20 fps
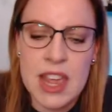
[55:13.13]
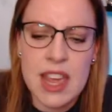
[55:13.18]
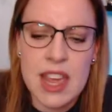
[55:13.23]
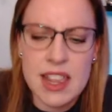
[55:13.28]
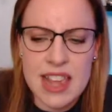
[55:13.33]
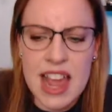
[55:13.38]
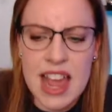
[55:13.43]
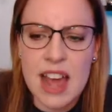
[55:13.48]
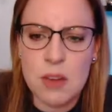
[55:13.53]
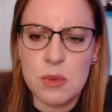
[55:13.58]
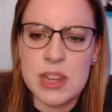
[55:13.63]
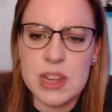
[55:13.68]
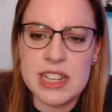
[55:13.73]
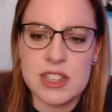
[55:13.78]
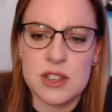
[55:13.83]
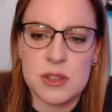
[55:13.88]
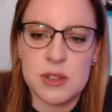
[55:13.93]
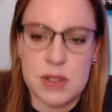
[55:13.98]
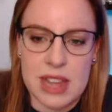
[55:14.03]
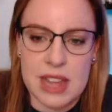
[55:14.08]
yeah, we
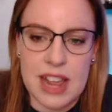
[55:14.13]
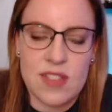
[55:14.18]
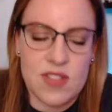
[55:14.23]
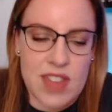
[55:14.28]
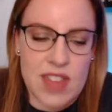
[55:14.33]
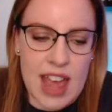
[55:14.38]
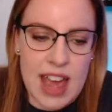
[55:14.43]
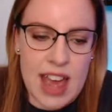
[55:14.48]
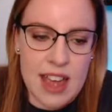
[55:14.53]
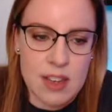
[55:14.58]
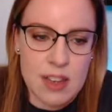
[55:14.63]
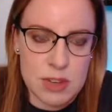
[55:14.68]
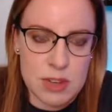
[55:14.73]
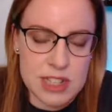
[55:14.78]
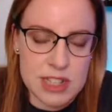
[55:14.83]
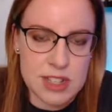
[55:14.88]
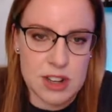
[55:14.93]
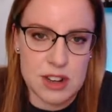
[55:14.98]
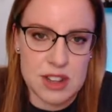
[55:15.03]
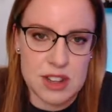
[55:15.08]
do get that. We
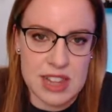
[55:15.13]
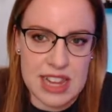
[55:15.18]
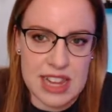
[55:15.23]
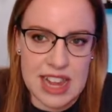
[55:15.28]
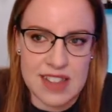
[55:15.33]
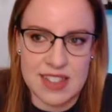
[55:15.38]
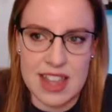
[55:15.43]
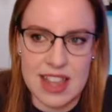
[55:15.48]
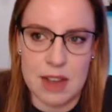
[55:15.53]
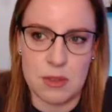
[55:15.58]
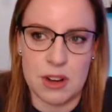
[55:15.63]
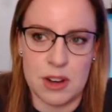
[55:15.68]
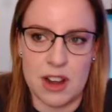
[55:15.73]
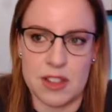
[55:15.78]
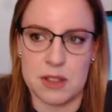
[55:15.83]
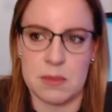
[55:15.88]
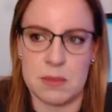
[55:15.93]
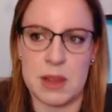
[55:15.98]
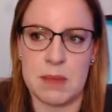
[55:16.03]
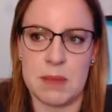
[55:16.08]
certainly get that where
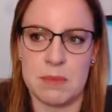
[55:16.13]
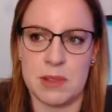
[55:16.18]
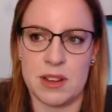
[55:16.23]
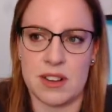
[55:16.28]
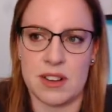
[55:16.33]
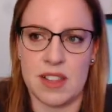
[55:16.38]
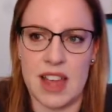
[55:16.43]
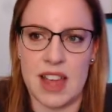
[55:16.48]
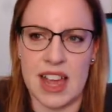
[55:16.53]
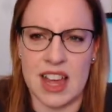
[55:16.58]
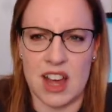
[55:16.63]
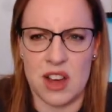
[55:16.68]
other people are like,